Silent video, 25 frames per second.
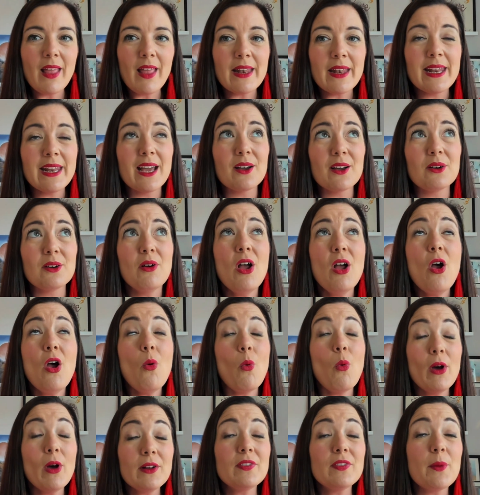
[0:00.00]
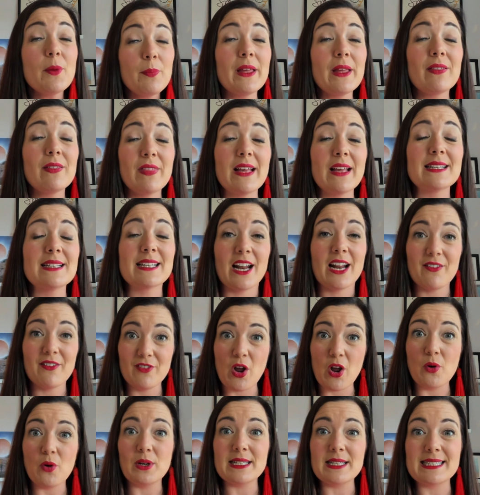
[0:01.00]
Now, one of the big things that I've
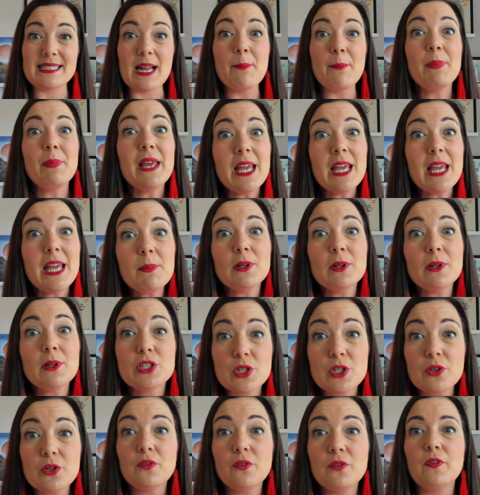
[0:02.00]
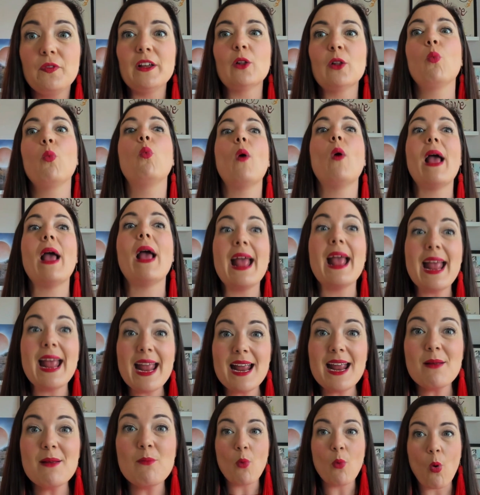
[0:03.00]
noticed are uh, people do feel
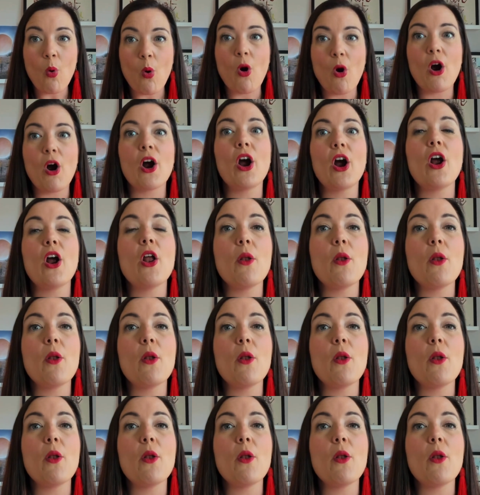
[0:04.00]
way more